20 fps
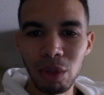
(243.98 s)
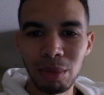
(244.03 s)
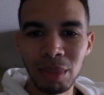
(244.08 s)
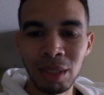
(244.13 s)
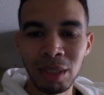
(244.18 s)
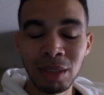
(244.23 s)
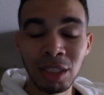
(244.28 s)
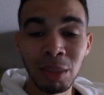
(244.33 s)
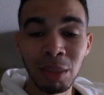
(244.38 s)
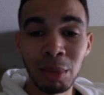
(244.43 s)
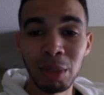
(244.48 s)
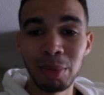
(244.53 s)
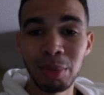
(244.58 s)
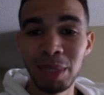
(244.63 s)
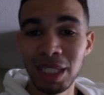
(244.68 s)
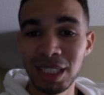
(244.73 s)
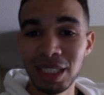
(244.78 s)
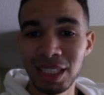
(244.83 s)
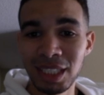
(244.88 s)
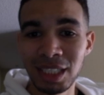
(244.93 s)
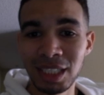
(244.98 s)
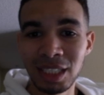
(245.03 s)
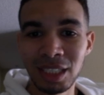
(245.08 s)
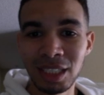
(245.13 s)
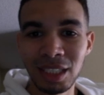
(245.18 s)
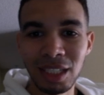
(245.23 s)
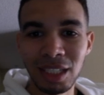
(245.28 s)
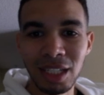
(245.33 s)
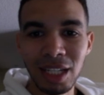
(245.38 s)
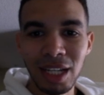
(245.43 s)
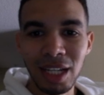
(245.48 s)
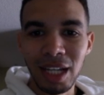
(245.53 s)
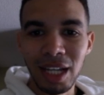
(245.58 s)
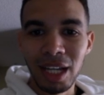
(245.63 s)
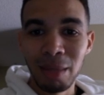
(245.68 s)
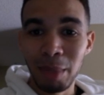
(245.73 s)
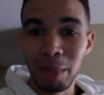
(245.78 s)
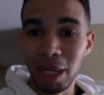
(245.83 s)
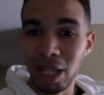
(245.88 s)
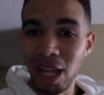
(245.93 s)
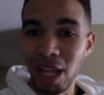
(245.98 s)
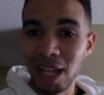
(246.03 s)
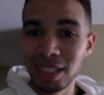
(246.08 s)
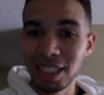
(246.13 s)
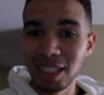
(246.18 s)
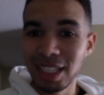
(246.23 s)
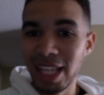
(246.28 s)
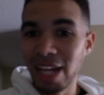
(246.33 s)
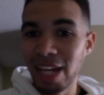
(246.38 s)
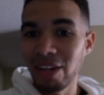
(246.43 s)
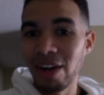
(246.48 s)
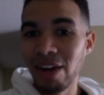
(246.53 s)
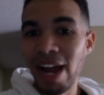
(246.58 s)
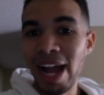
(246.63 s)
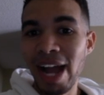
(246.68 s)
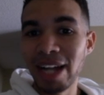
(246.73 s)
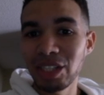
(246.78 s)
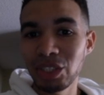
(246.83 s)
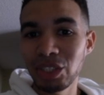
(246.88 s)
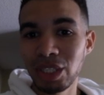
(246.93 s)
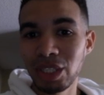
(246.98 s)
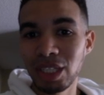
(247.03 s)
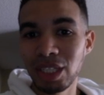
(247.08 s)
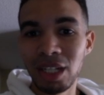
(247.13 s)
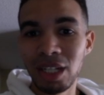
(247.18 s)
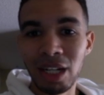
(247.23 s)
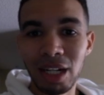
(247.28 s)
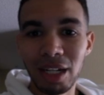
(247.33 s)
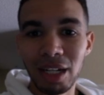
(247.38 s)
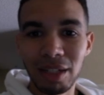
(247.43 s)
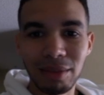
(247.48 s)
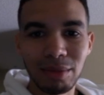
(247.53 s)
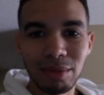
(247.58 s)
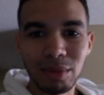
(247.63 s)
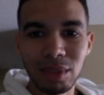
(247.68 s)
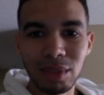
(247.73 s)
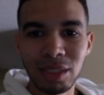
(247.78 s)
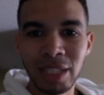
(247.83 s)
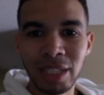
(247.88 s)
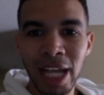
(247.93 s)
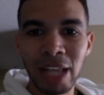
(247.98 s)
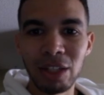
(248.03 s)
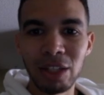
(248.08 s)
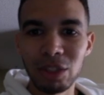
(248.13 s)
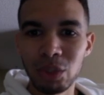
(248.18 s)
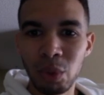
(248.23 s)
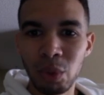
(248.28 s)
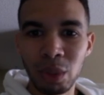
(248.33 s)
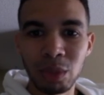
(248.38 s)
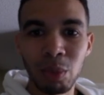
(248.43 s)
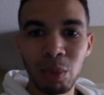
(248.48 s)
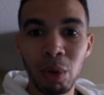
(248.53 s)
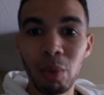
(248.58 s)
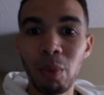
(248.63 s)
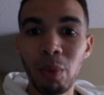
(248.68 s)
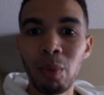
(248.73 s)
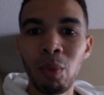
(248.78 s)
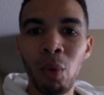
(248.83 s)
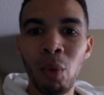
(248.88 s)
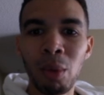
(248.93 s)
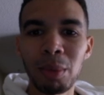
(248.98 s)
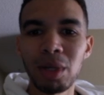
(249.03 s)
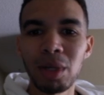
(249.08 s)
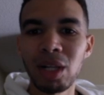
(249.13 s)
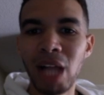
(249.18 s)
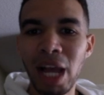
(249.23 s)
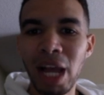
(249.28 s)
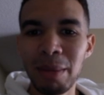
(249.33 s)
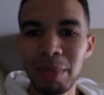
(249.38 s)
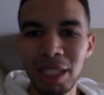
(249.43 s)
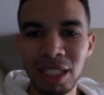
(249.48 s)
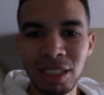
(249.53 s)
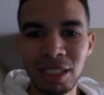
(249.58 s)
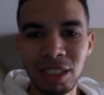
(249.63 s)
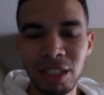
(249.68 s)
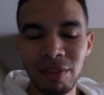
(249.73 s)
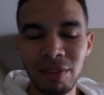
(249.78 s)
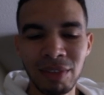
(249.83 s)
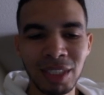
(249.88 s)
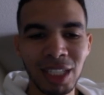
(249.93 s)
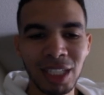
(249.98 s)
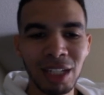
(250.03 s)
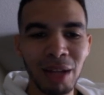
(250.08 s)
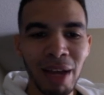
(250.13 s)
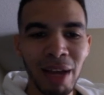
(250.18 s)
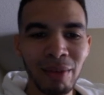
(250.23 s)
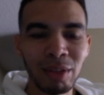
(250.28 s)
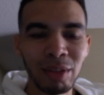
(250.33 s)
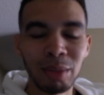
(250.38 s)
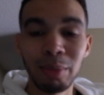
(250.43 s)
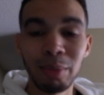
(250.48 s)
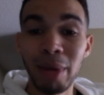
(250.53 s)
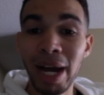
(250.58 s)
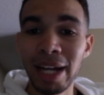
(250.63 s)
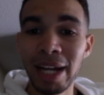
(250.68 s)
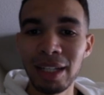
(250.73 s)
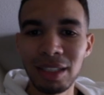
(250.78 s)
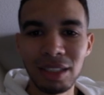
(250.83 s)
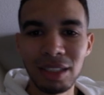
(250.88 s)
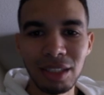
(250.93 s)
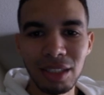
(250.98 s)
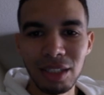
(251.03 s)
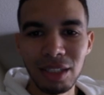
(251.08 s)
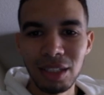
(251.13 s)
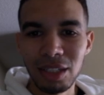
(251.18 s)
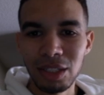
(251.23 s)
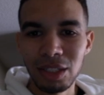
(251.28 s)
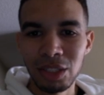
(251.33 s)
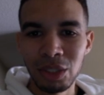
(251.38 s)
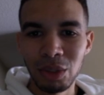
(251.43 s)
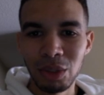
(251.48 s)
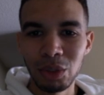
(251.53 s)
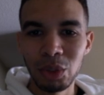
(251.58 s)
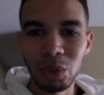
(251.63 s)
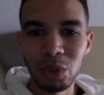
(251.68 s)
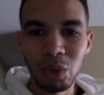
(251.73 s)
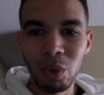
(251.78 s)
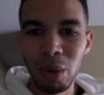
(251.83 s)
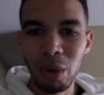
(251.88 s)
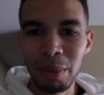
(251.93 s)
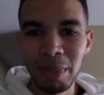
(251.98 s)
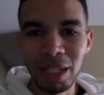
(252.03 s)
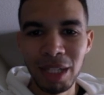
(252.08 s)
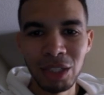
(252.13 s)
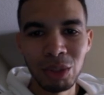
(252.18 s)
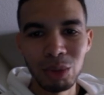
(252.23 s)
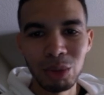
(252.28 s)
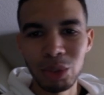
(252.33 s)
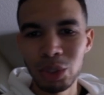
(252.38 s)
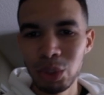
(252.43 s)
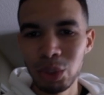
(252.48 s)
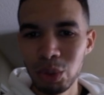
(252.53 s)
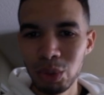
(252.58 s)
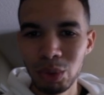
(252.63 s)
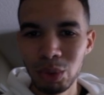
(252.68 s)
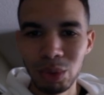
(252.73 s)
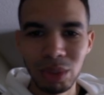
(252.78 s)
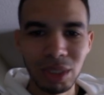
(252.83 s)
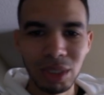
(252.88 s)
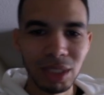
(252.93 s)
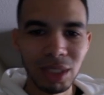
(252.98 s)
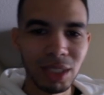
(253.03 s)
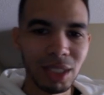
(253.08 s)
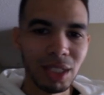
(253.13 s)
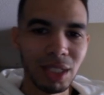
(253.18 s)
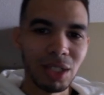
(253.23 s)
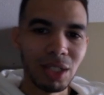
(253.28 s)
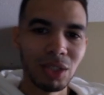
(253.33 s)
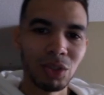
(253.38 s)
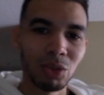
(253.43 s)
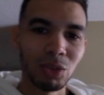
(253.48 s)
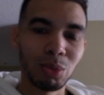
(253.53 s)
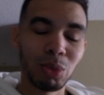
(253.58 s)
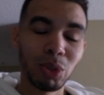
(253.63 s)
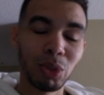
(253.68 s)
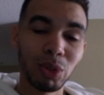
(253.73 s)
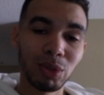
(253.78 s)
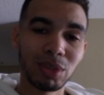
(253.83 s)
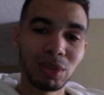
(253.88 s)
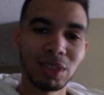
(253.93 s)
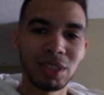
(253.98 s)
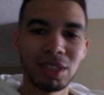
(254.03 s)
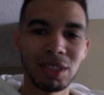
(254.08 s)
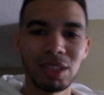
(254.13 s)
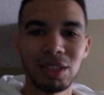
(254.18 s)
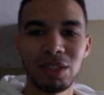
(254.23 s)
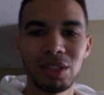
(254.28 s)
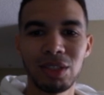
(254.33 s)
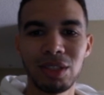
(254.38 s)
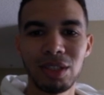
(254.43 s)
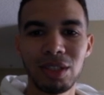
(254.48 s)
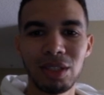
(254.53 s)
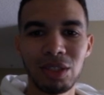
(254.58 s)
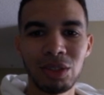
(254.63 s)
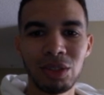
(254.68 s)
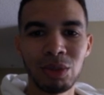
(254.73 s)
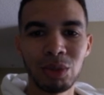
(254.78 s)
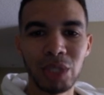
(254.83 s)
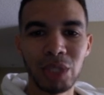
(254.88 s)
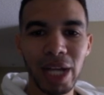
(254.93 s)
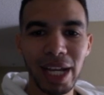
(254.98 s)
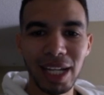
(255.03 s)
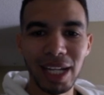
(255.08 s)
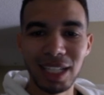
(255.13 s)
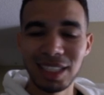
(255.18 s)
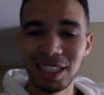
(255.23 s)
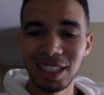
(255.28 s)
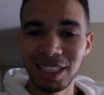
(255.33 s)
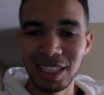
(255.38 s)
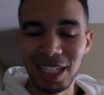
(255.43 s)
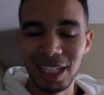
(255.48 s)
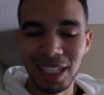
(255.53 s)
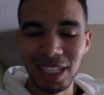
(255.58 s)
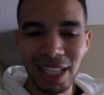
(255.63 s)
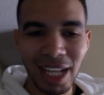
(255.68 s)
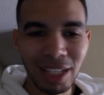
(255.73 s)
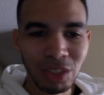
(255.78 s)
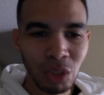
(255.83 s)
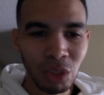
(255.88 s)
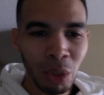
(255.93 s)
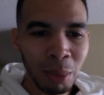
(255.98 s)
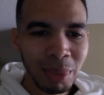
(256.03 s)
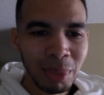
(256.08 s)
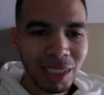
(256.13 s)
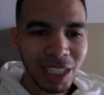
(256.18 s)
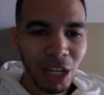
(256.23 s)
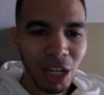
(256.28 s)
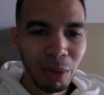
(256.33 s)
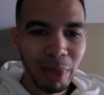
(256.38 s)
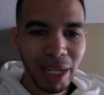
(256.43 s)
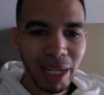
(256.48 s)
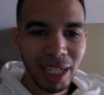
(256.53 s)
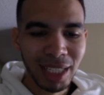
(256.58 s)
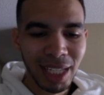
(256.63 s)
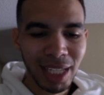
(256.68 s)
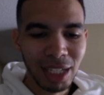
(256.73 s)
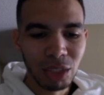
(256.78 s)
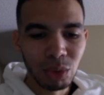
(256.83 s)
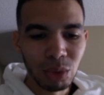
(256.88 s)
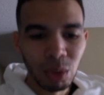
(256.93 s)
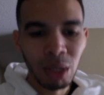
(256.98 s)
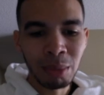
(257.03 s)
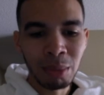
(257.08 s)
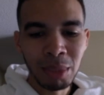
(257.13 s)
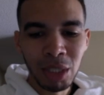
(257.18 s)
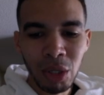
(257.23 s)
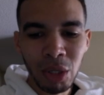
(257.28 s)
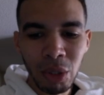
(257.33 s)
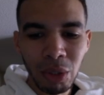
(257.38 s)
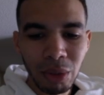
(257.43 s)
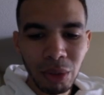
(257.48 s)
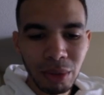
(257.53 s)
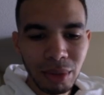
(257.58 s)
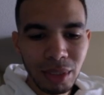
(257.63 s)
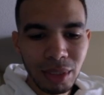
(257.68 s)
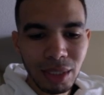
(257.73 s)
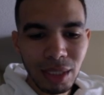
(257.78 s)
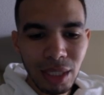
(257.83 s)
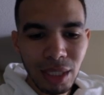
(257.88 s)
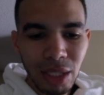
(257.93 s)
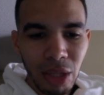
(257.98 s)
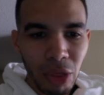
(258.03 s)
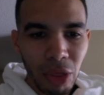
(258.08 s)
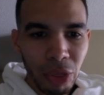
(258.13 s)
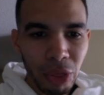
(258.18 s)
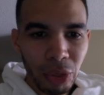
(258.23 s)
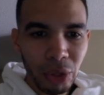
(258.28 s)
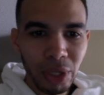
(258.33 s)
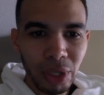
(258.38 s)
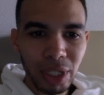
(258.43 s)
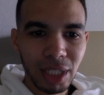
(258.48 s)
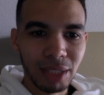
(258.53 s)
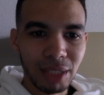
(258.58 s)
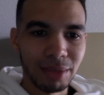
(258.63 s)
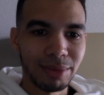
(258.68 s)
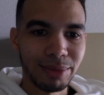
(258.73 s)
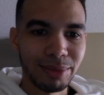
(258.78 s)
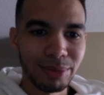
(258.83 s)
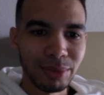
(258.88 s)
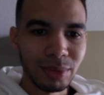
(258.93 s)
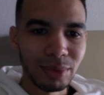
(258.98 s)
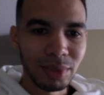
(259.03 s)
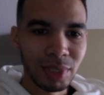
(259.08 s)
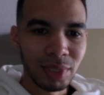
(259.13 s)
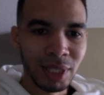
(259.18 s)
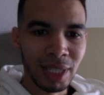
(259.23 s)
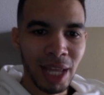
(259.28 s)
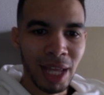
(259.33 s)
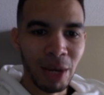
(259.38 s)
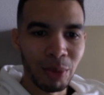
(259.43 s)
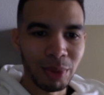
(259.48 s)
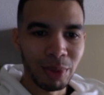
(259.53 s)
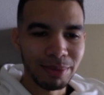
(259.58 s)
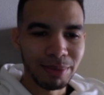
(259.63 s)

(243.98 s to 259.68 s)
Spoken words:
and some of the pieces in my closet that are actually tailored towards more warmer climate and stuff, instead of having to buy new equipment, new shoes, new boots, new jackets, things like that. So I'm gonna scale back on that as well. I'm gonna go 30 on that one.